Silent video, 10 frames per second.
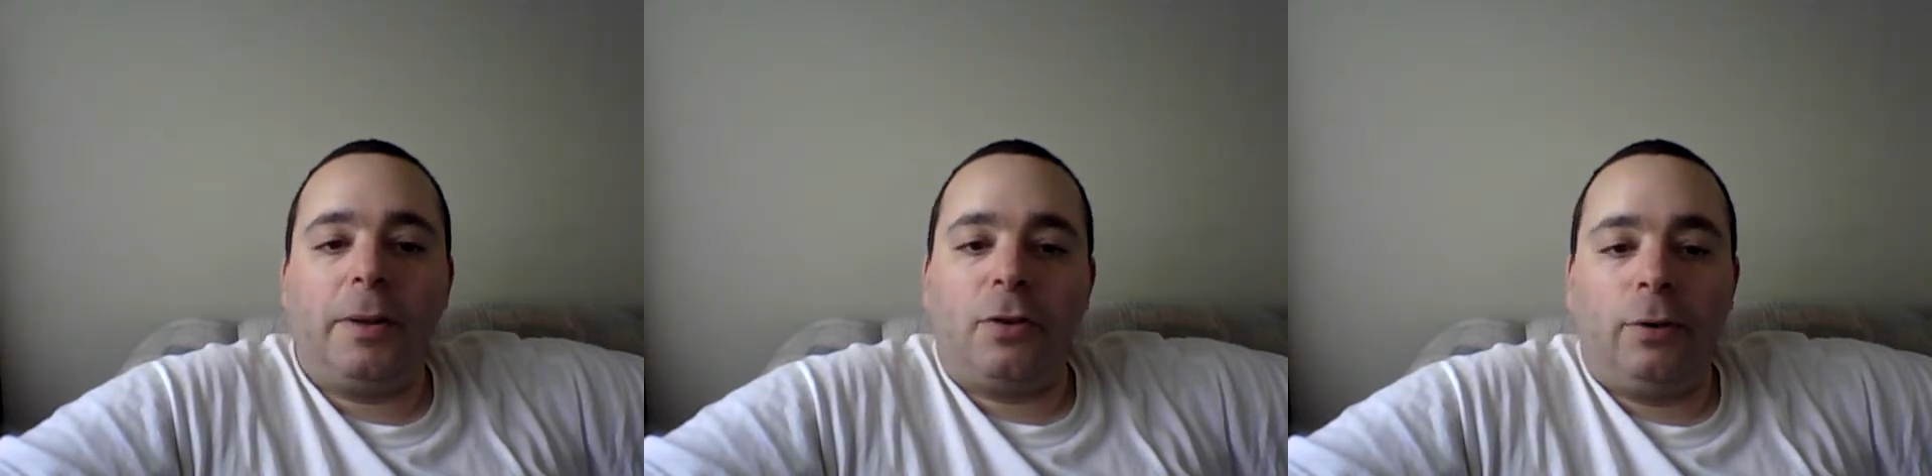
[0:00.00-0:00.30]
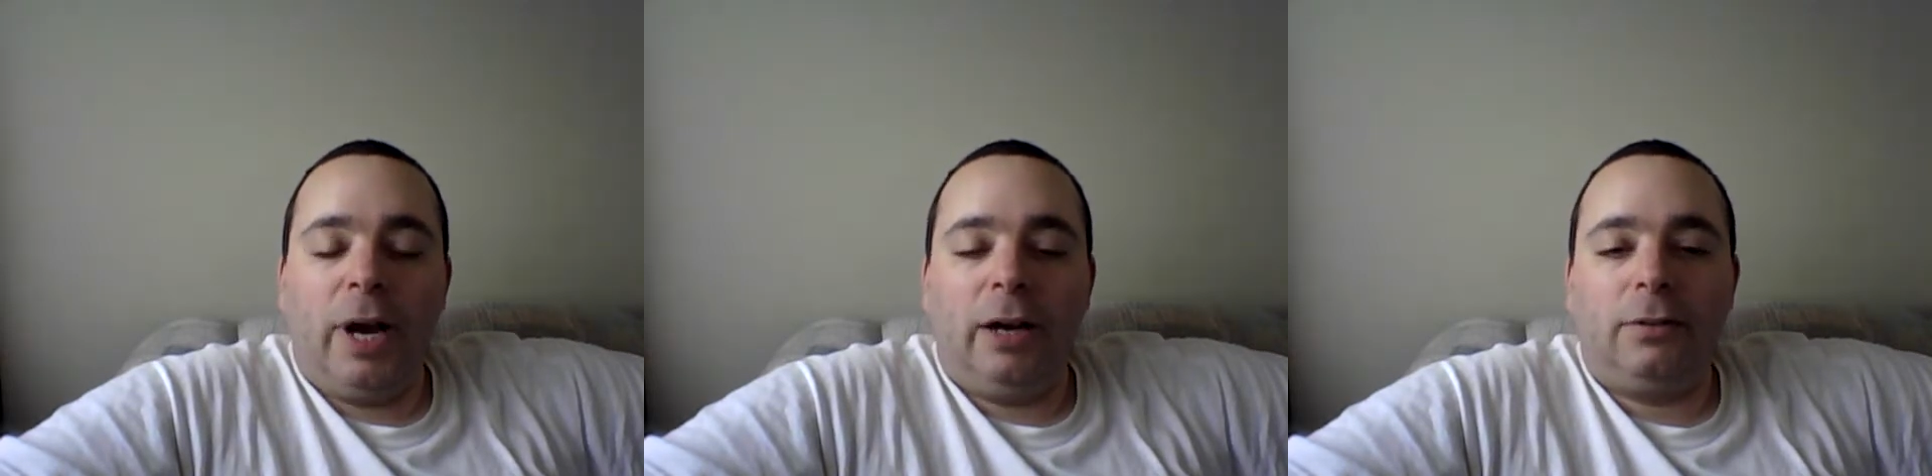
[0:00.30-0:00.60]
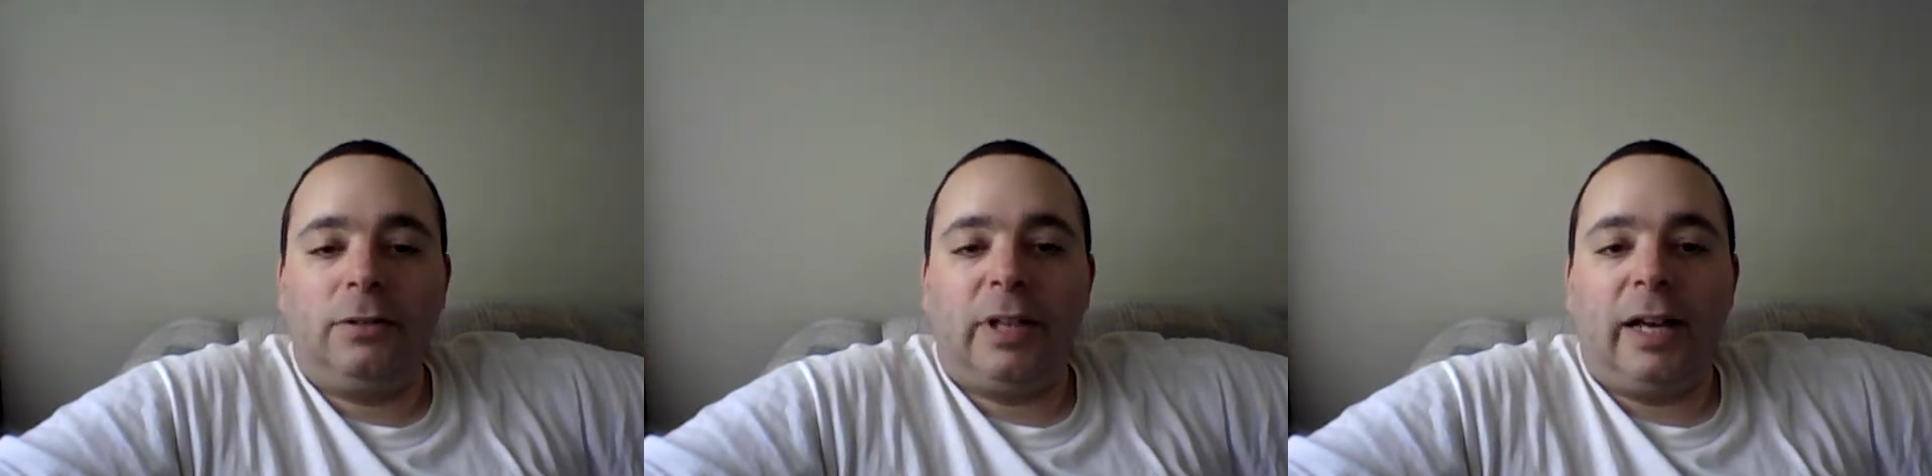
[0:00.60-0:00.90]
to throw
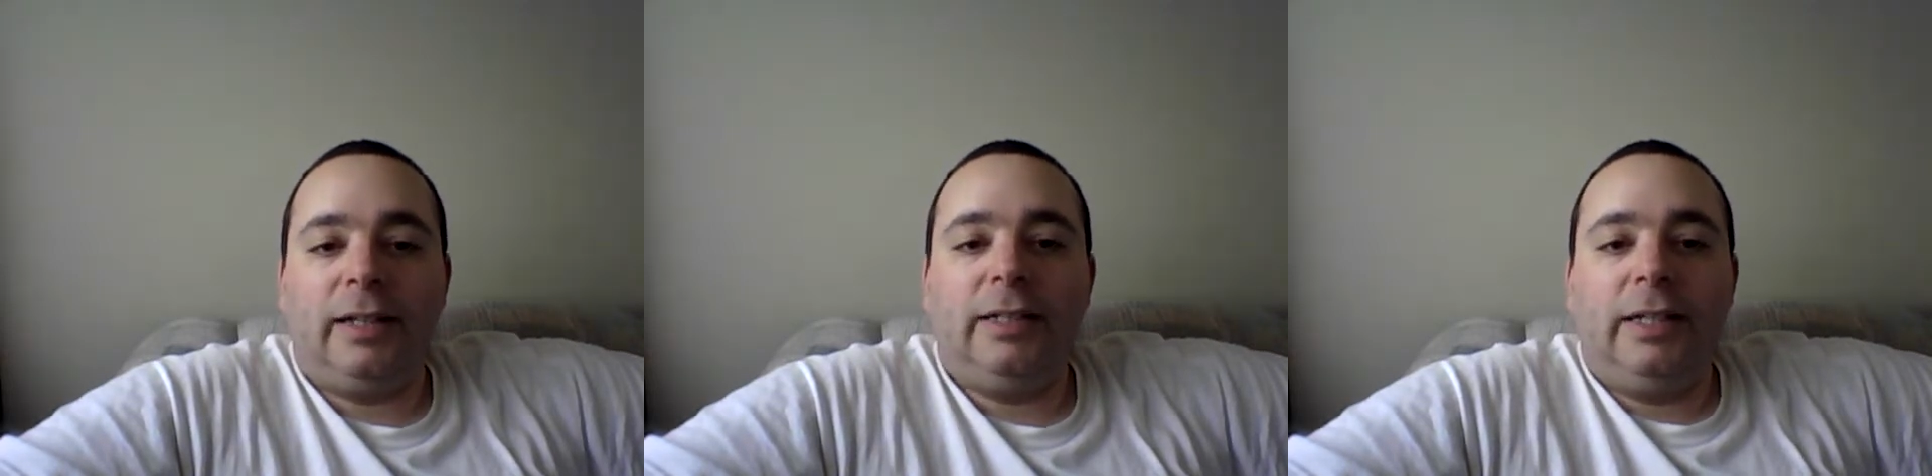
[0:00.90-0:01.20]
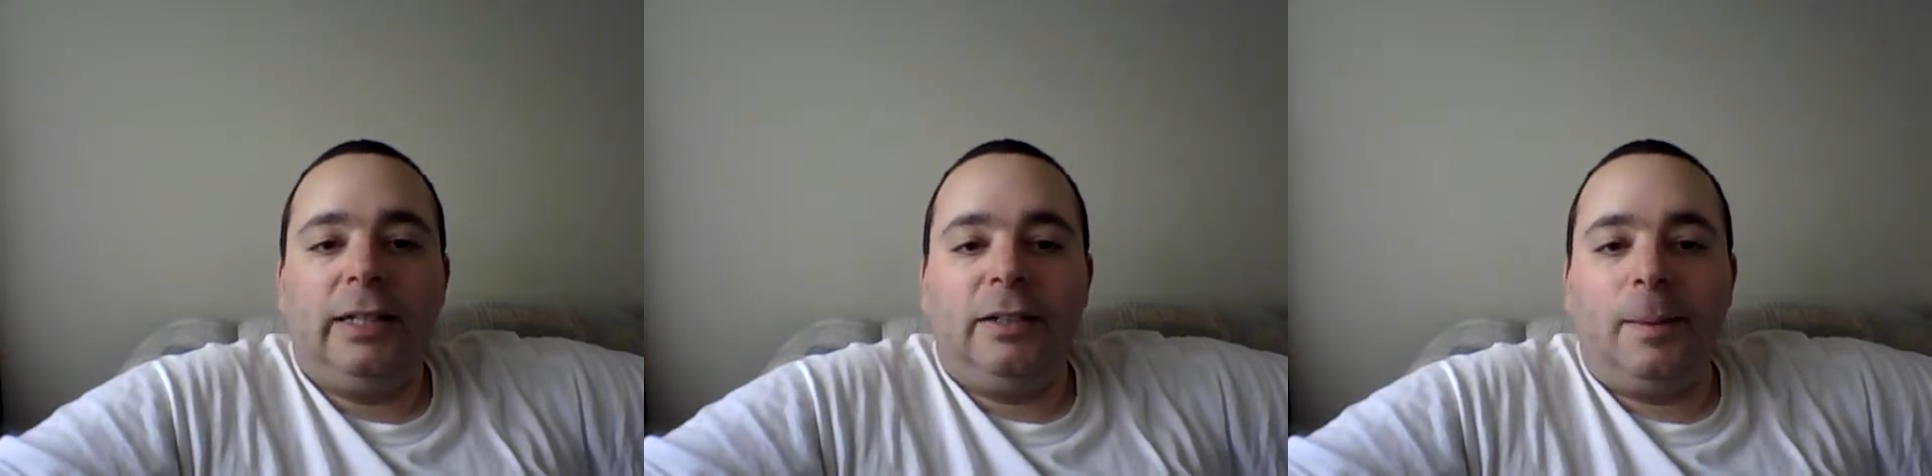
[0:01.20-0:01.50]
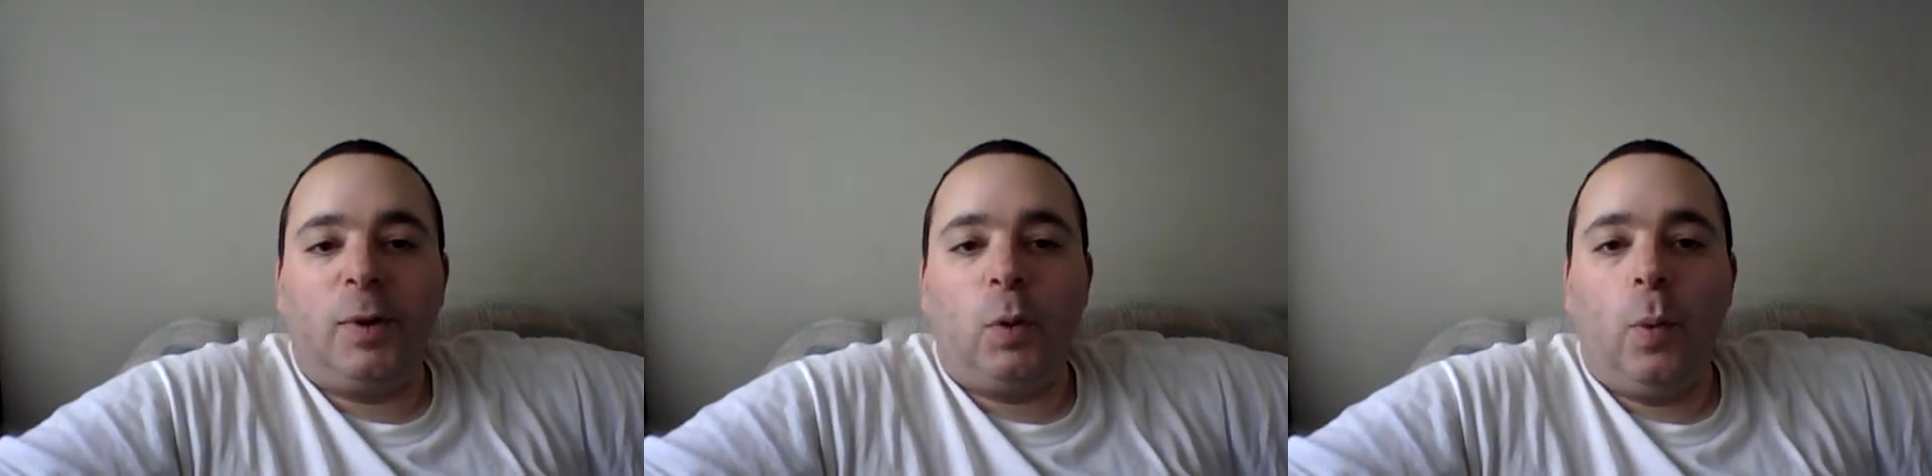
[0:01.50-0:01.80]
out that,
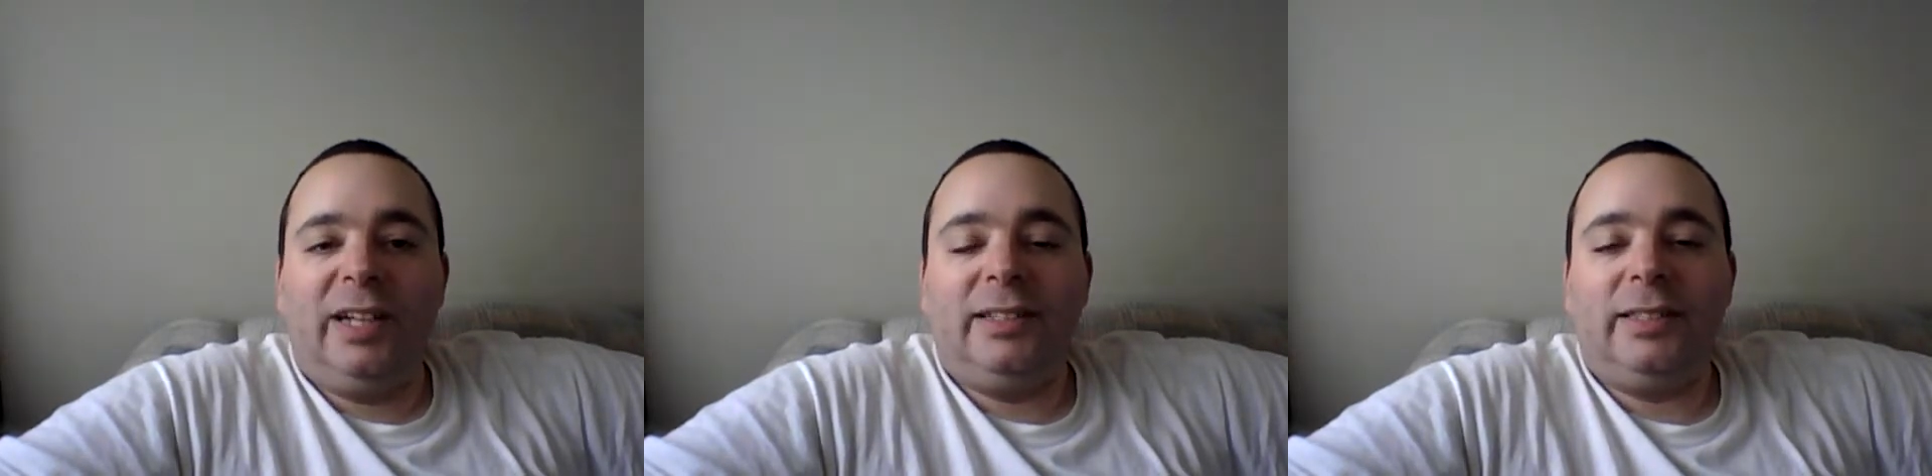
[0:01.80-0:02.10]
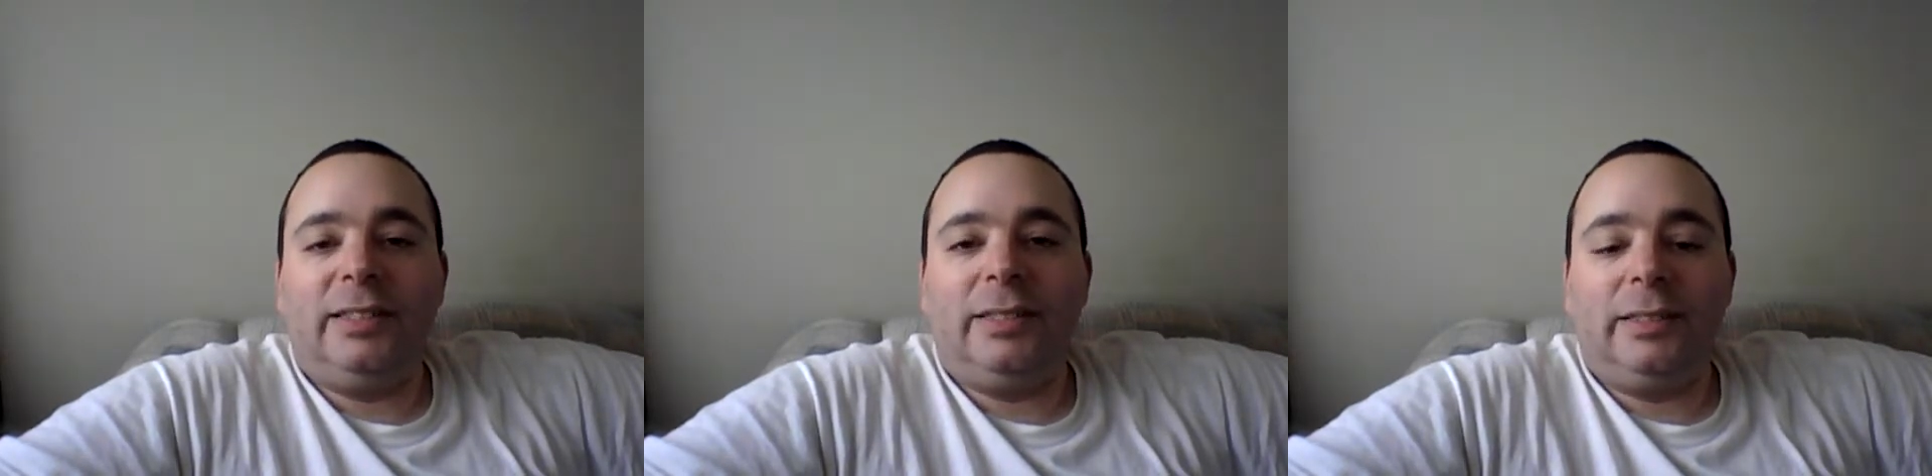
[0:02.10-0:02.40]
number one,